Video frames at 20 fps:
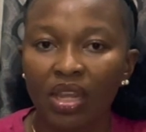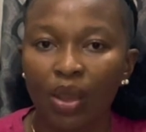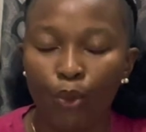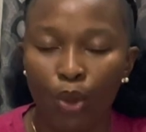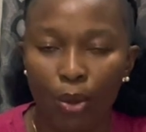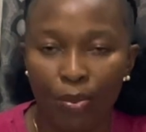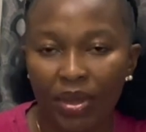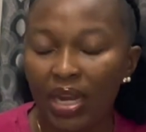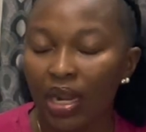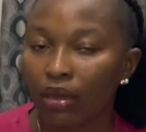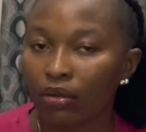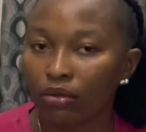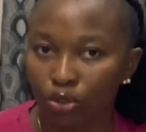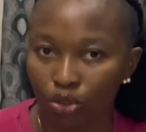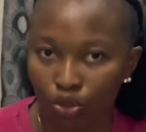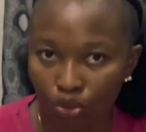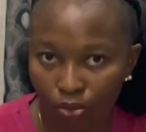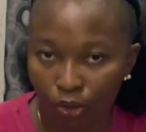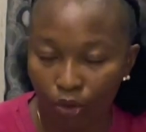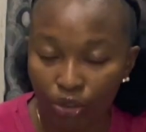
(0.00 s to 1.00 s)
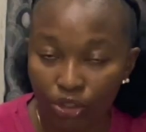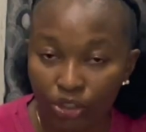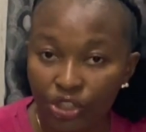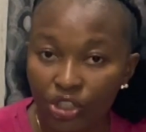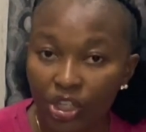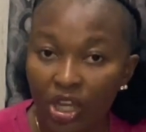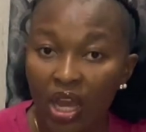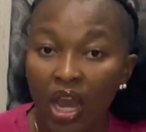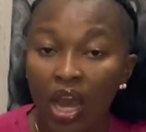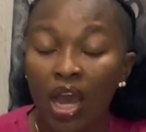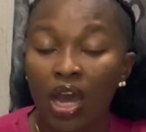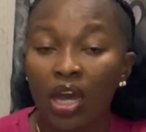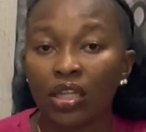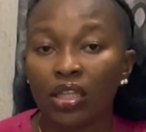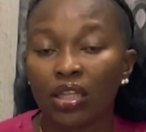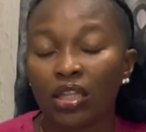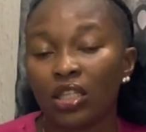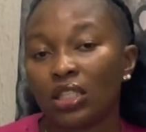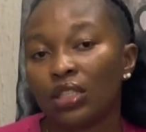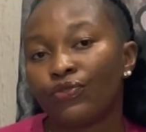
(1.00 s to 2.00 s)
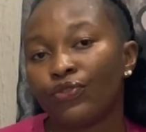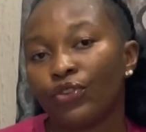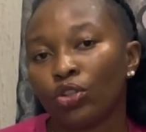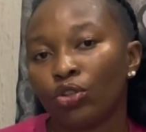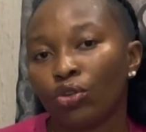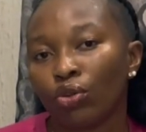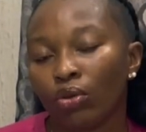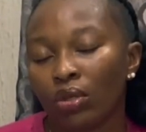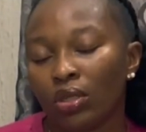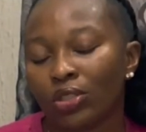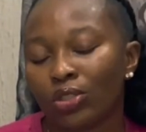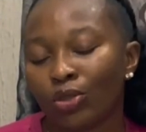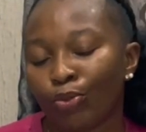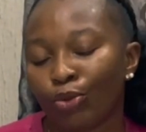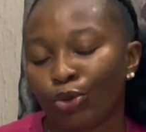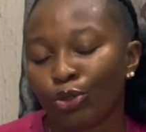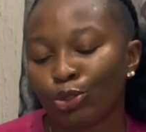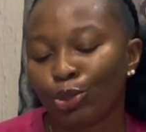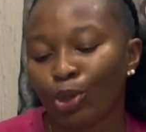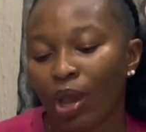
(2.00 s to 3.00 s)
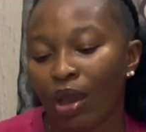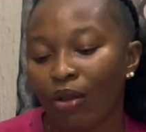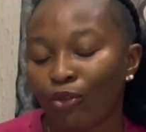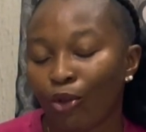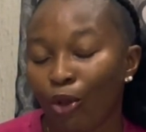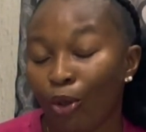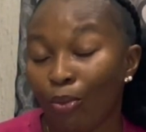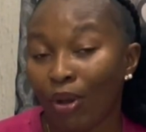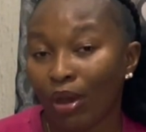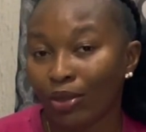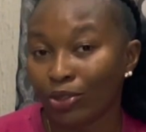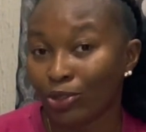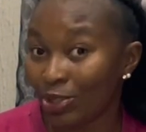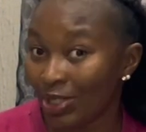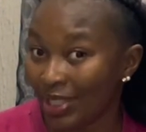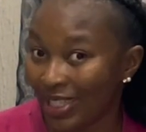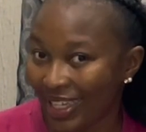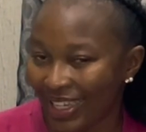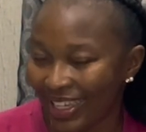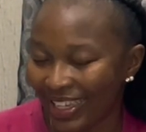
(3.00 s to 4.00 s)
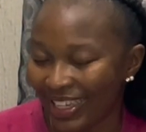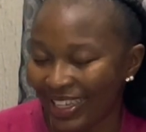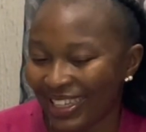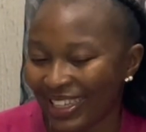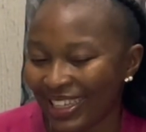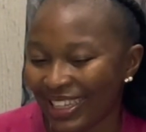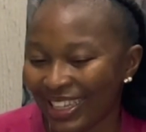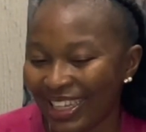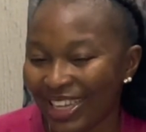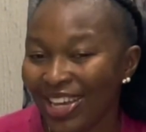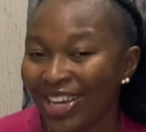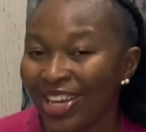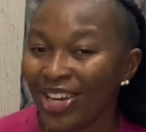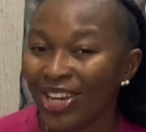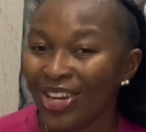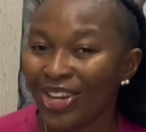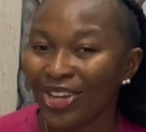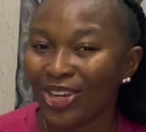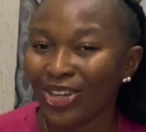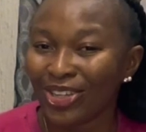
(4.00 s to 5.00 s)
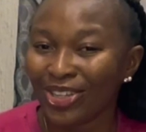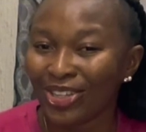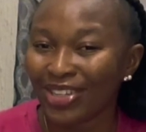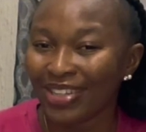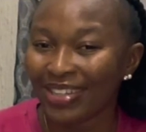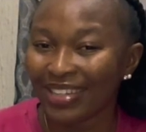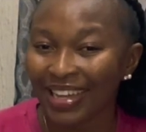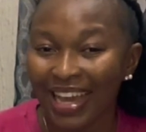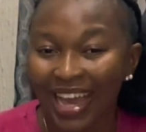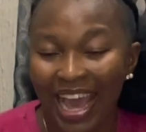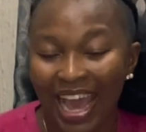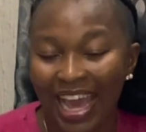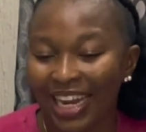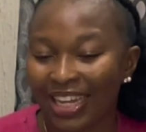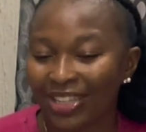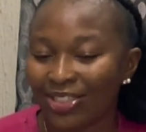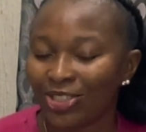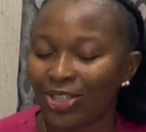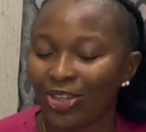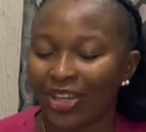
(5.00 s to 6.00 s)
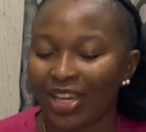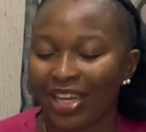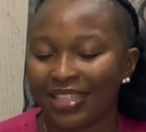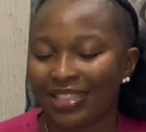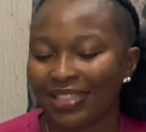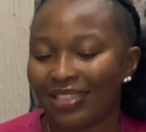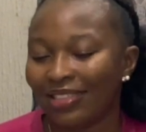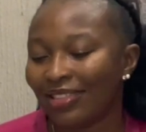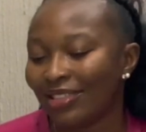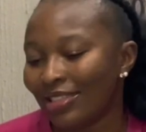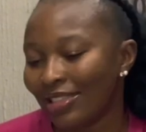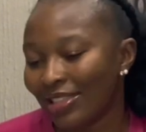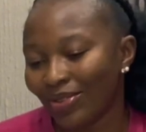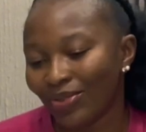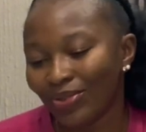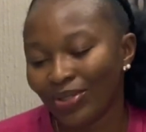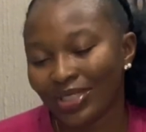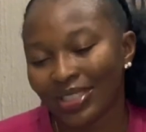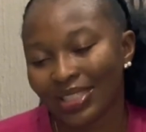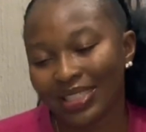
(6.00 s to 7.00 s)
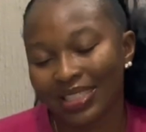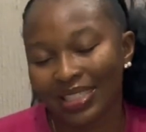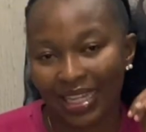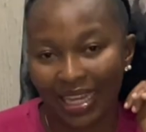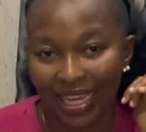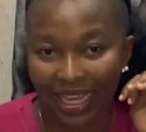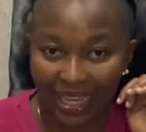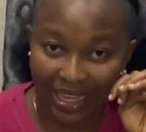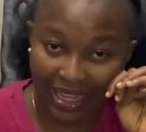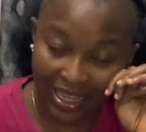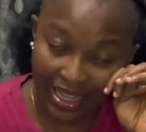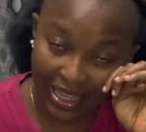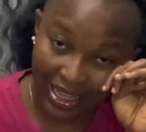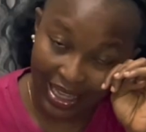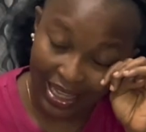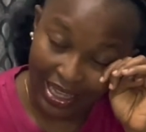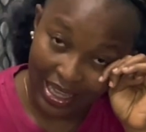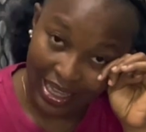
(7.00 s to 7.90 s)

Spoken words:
weigh down too much. This video is supposed to have come out today. And that's the yesterday, which is like